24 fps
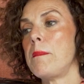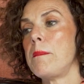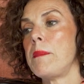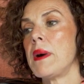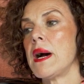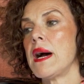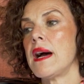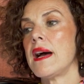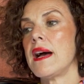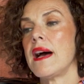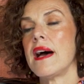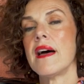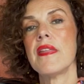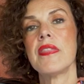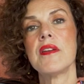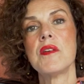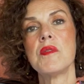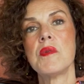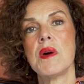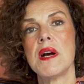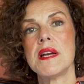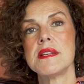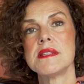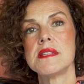But
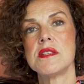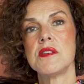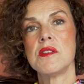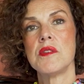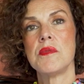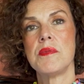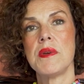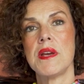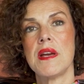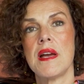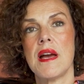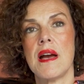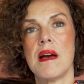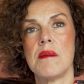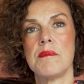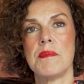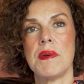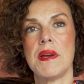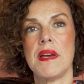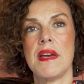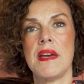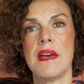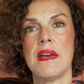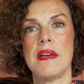otherwise, you
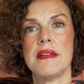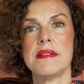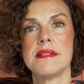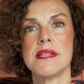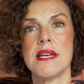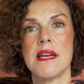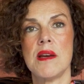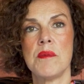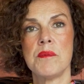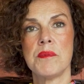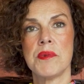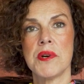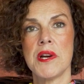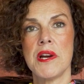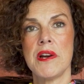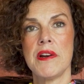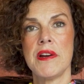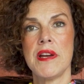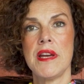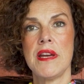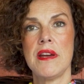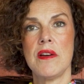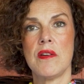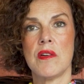become a
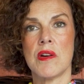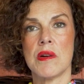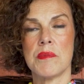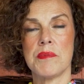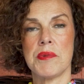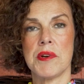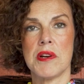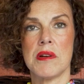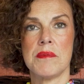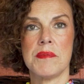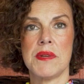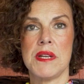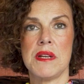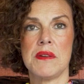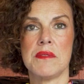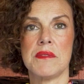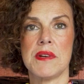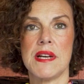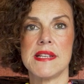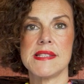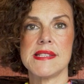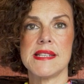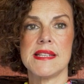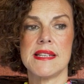temporary or permanent
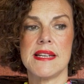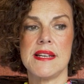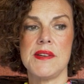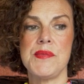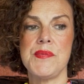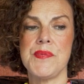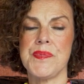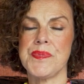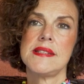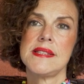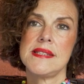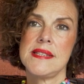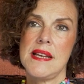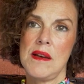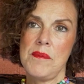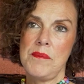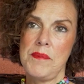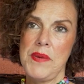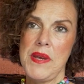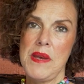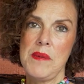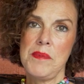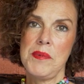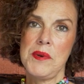resident.
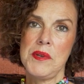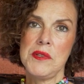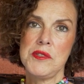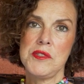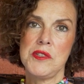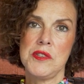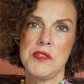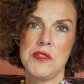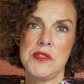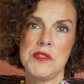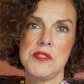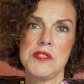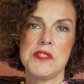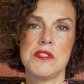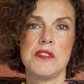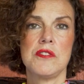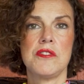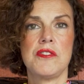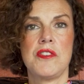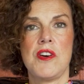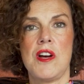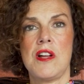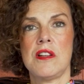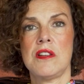Some people choose
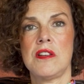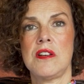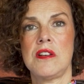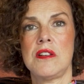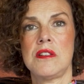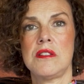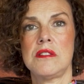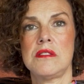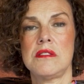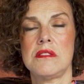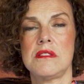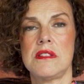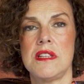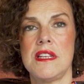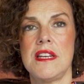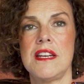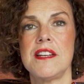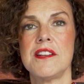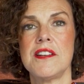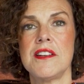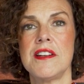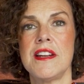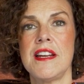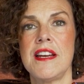to follow the
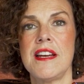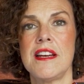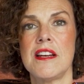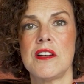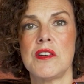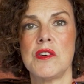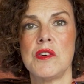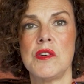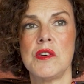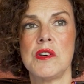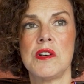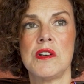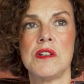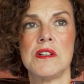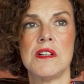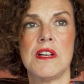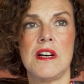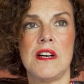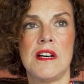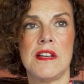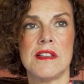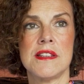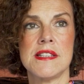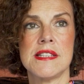internet,
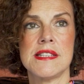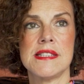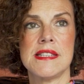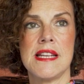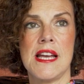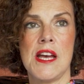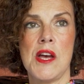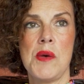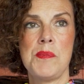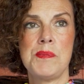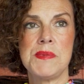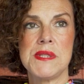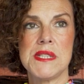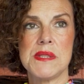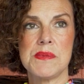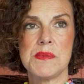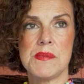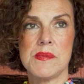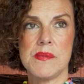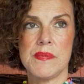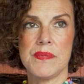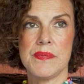Google, all the steps.